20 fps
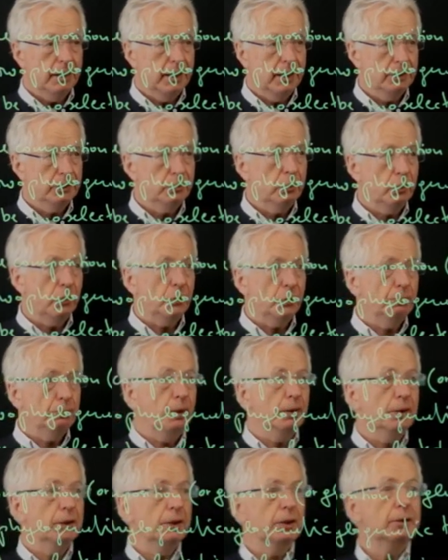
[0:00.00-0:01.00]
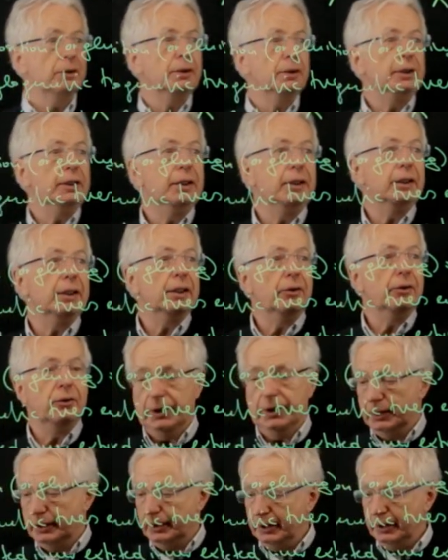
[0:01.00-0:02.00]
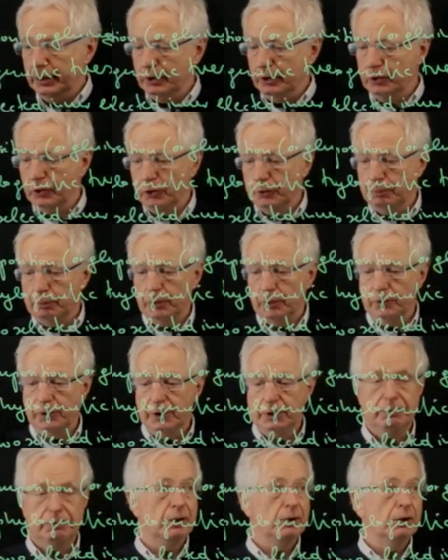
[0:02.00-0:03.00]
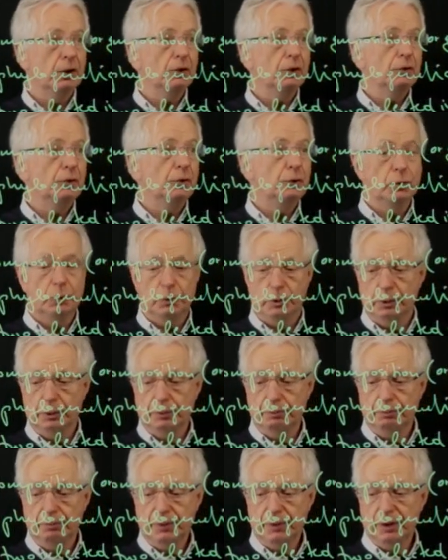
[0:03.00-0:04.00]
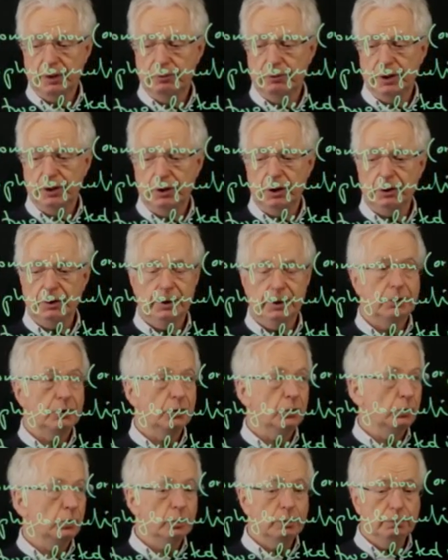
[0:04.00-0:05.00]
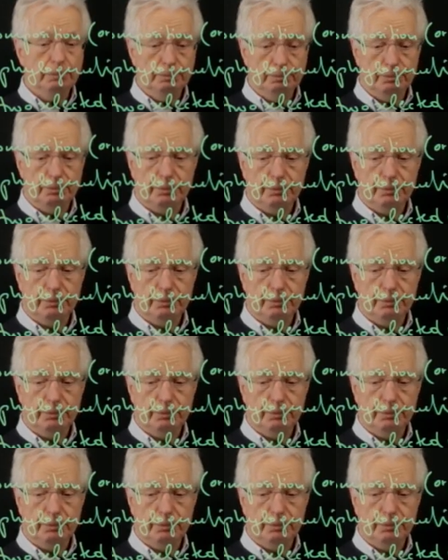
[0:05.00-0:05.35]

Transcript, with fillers: and corresponding t inside here corresponds that we are not u. We are not at u.